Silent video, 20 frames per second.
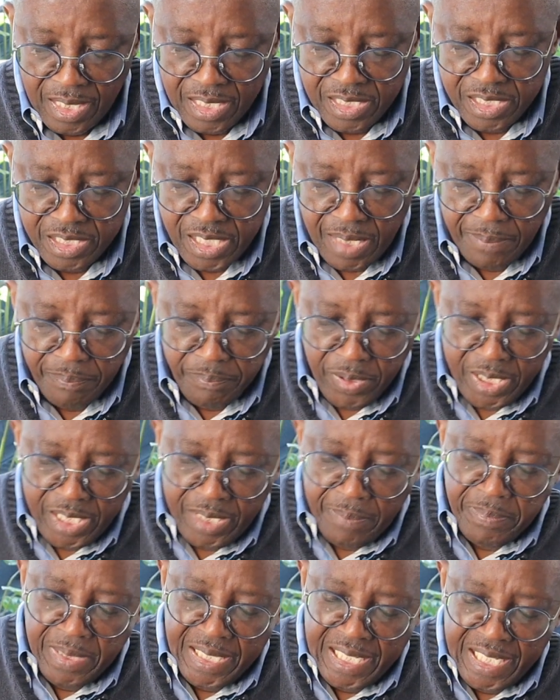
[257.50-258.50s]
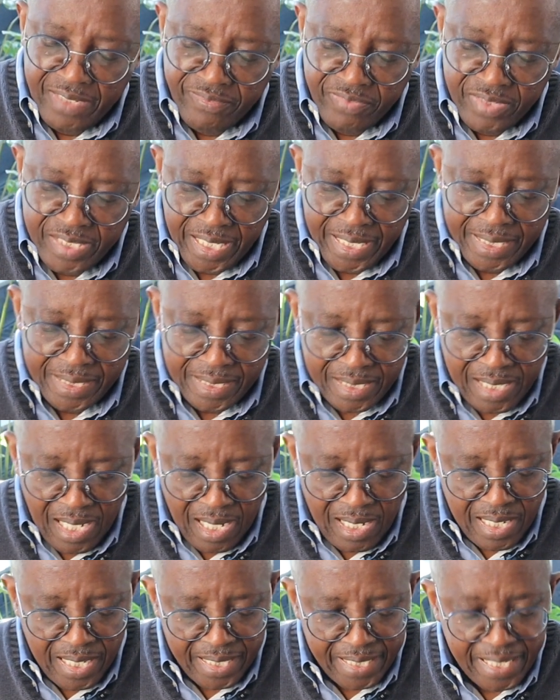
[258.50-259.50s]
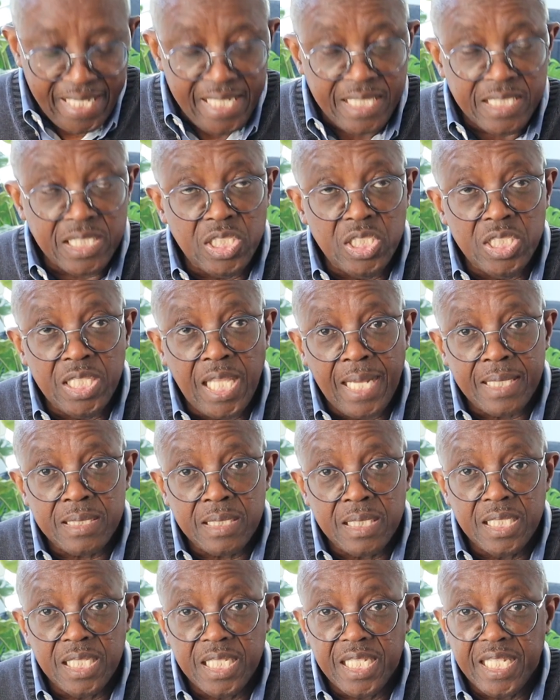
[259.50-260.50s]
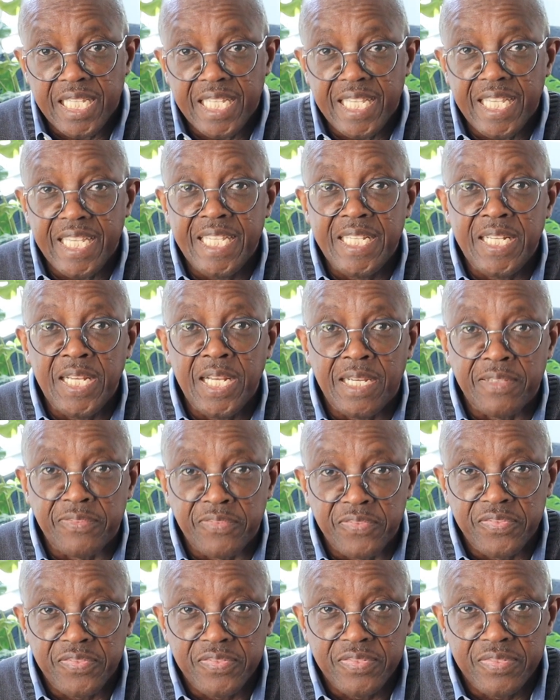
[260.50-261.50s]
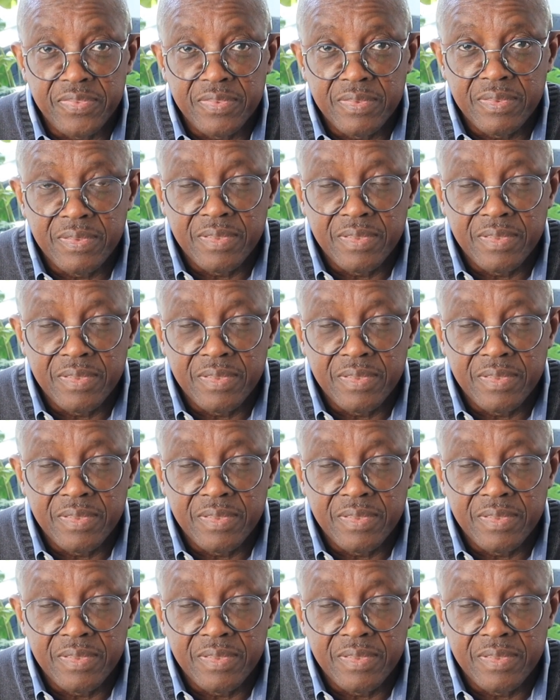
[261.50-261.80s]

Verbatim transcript: Simply believing in God is not enough.